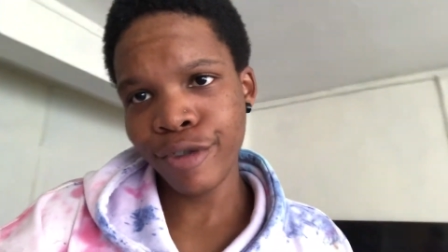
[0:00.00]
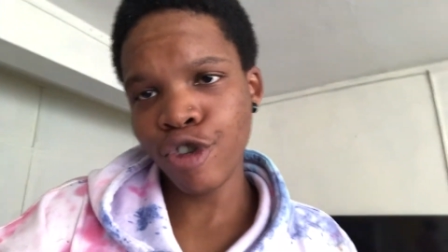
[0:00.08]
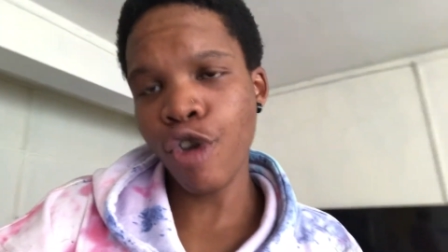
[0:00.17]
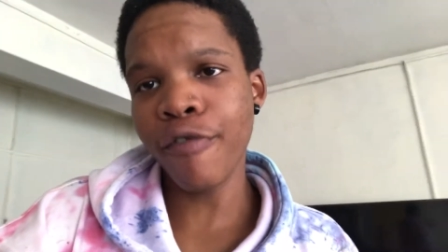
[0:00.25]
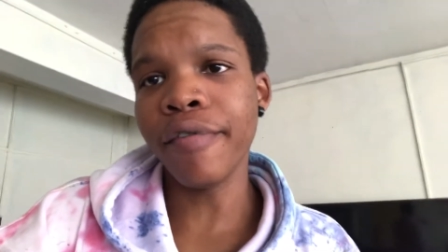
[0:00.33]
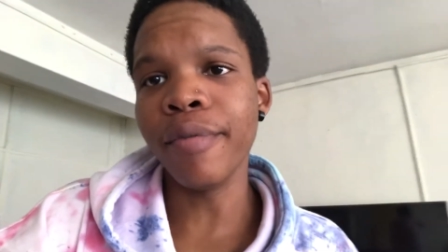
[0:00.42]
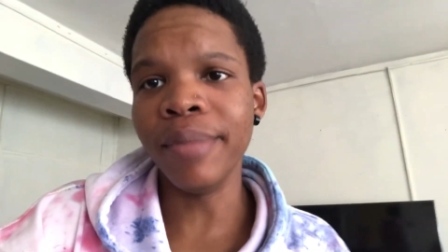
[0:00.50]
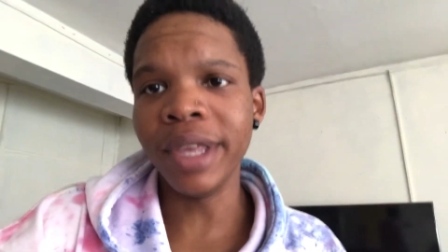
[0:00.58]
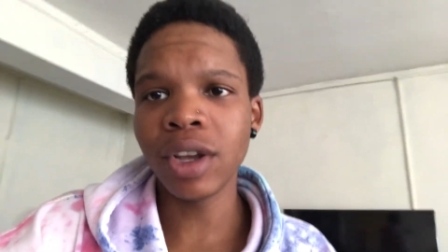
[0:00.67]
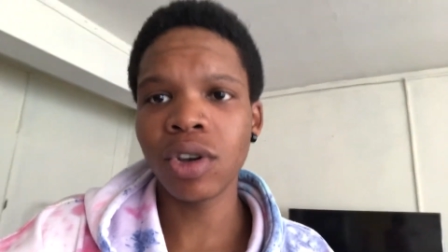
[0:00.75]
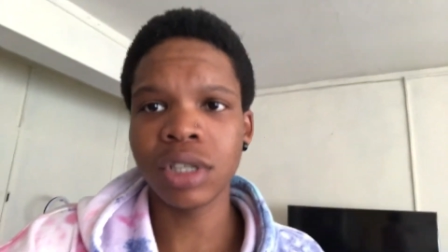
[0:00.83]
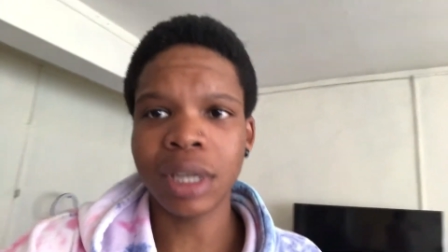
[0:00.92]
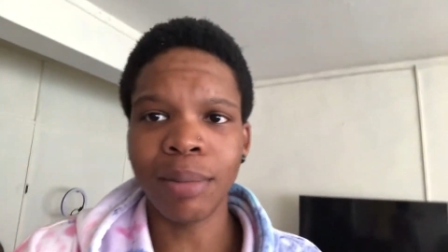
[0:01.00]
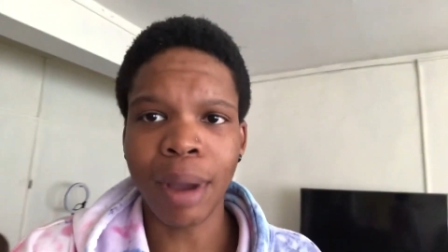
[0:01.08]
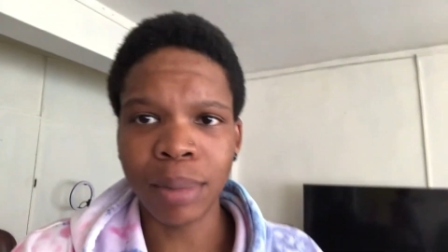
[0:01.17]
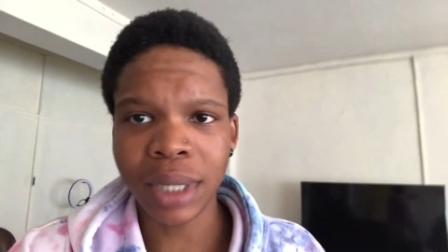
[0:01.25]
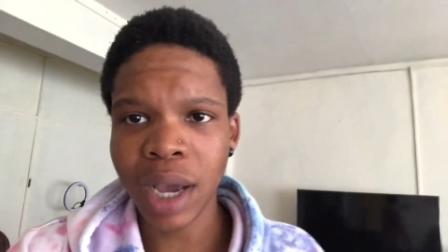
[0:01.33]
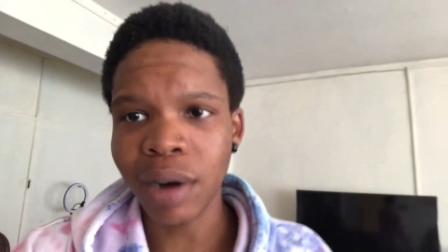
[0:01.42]
You feel me? Cause I'm I'm
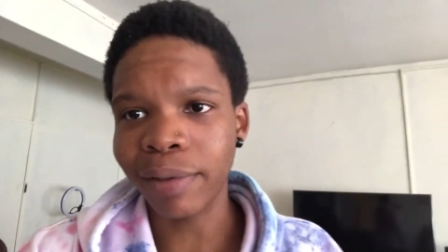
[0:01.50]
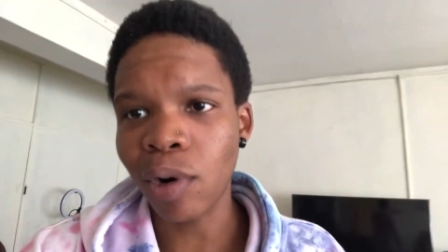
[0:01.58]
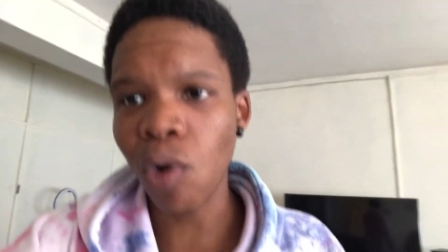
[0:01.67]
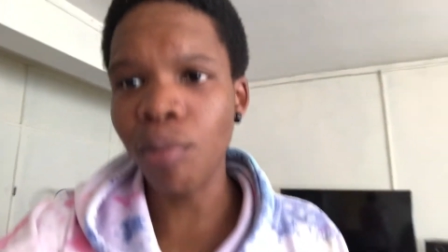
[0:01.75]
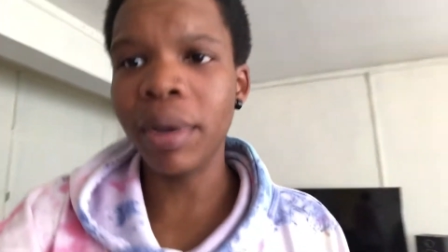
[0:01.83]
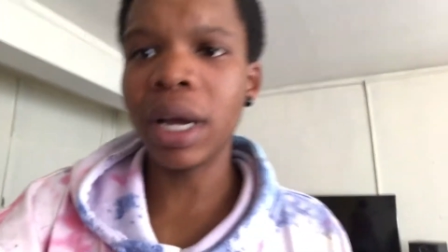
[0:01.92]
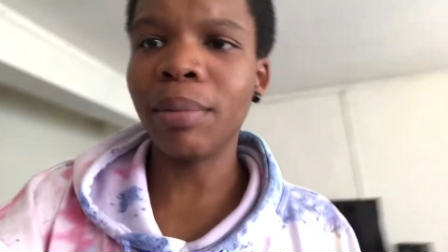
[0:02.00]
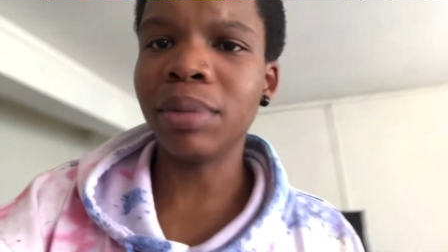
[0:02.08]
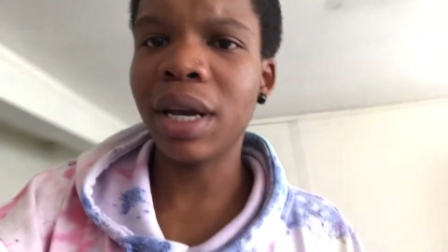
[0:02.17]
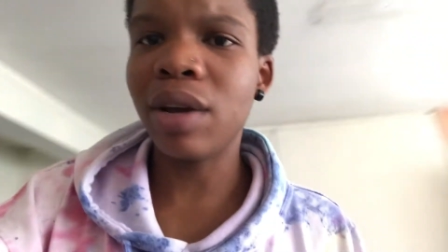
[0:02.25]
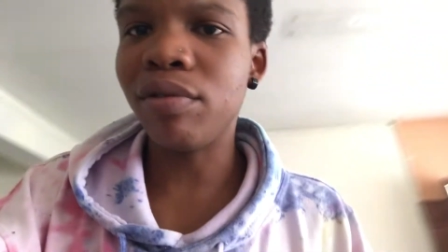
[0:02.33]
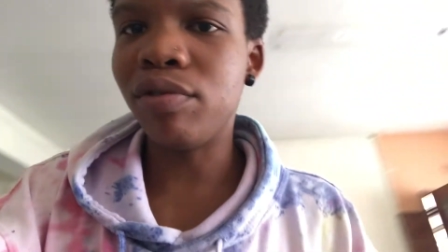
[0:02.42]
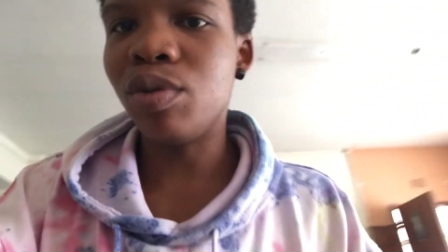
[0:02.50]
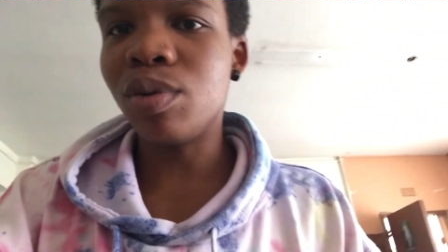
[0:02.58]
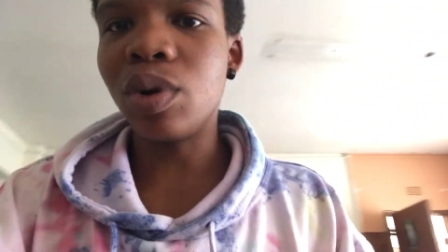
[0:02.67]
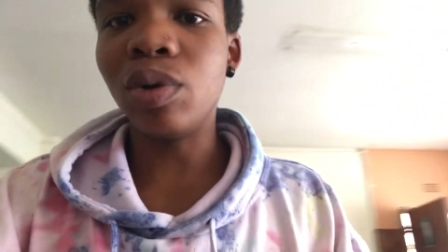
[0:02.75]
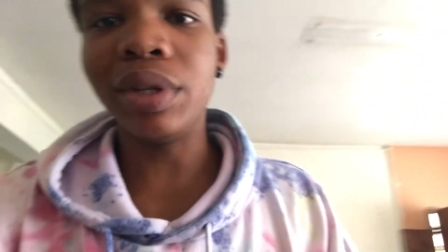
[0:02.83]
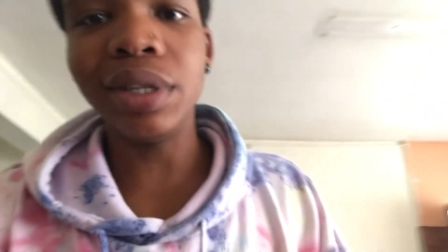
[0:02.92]
tired of combing. I'm tired of doing
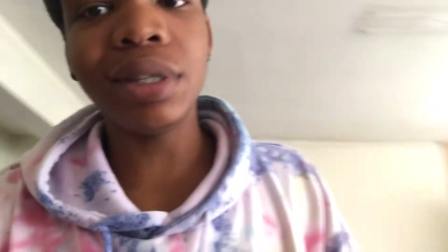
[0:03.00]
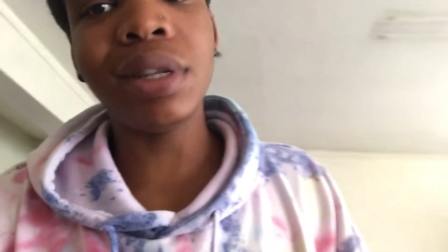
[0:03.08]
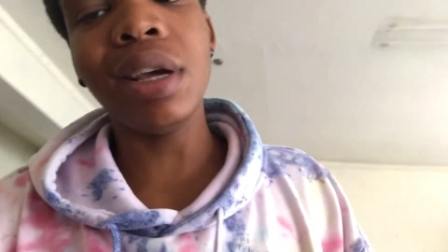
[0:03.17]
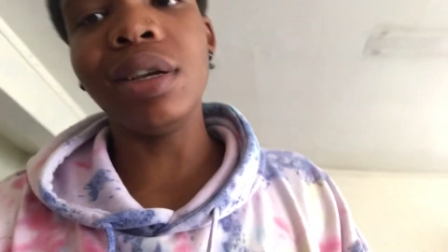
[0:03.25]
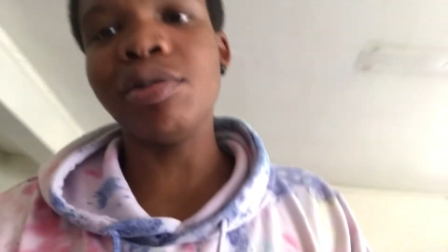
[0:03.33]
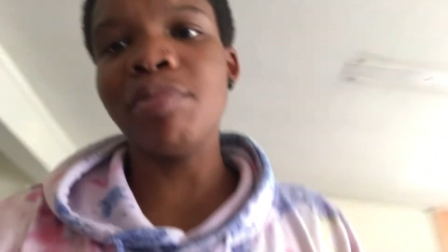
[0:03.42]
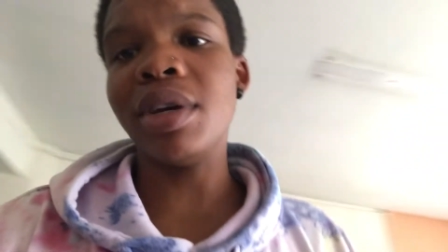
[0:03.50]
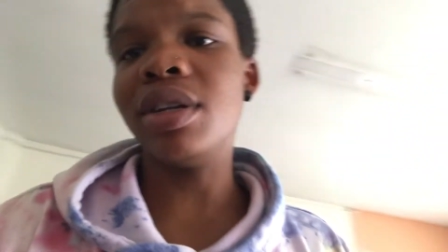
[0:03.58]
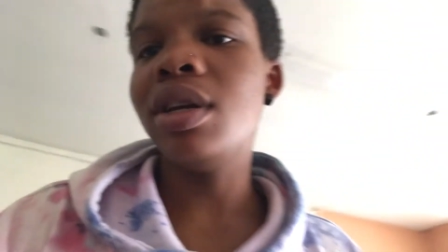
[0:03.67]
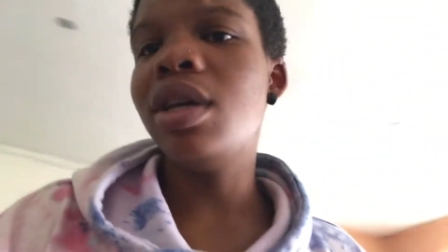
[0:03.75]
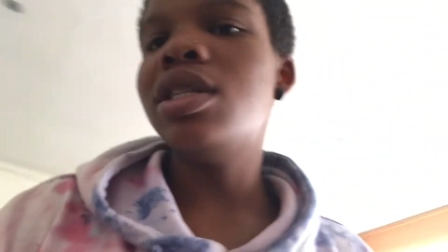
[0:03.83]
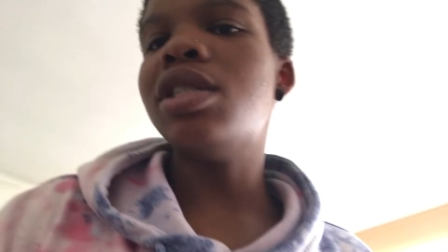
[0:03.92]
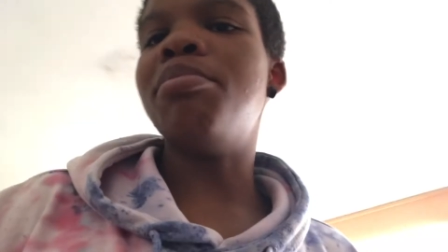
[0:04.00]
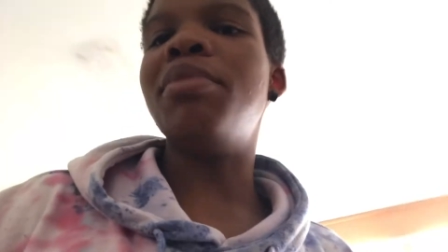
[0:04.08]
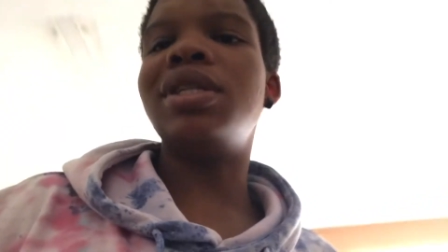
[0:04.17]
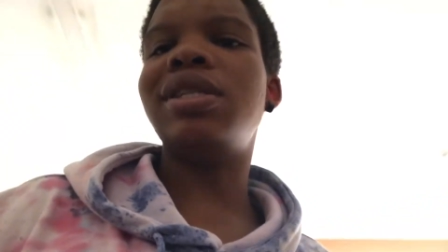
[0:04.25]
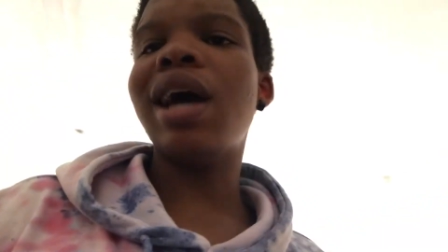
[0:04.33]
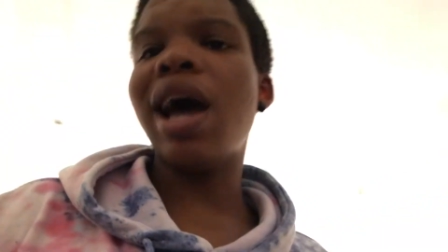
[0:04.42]
all these things, man. It's a
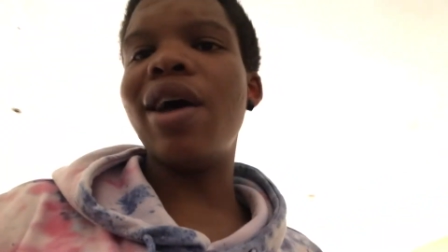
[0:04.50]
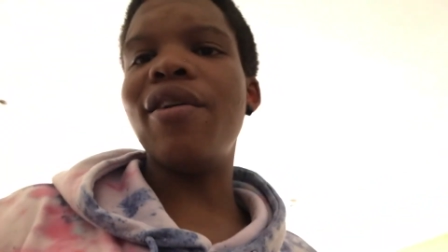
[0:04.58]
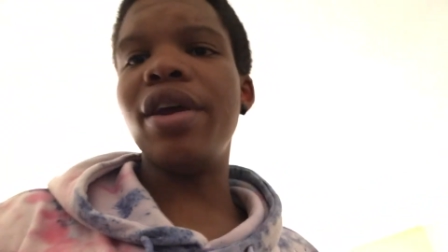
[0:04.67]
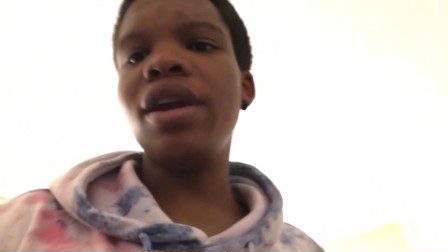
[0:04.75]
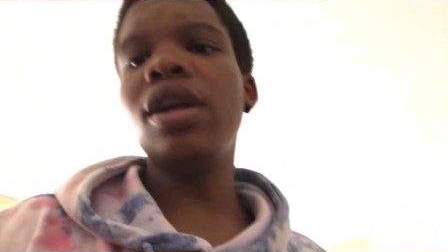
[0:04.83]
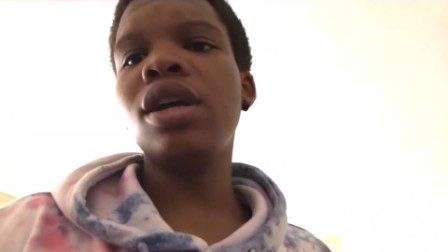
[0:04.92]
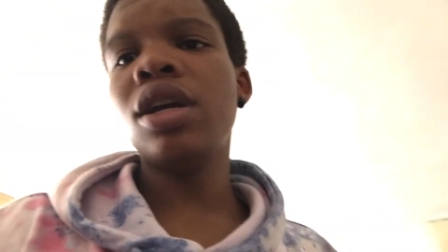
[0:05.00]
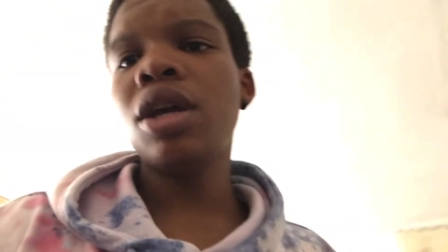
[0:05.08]
bit tiring.